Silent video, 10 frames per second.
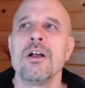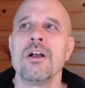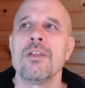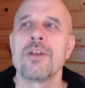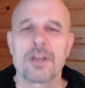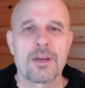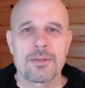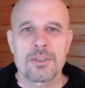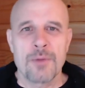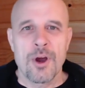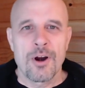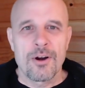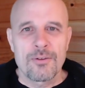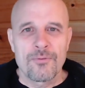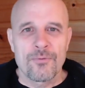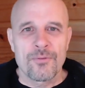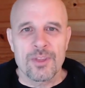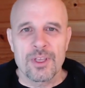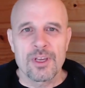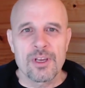they're coming tomorrow
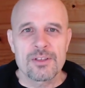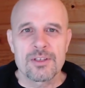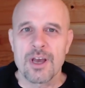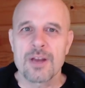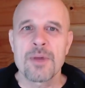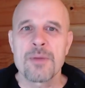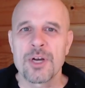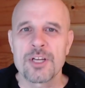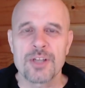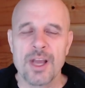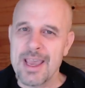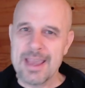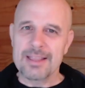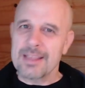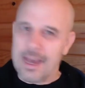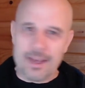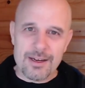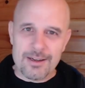it's not in my budget. I hate that.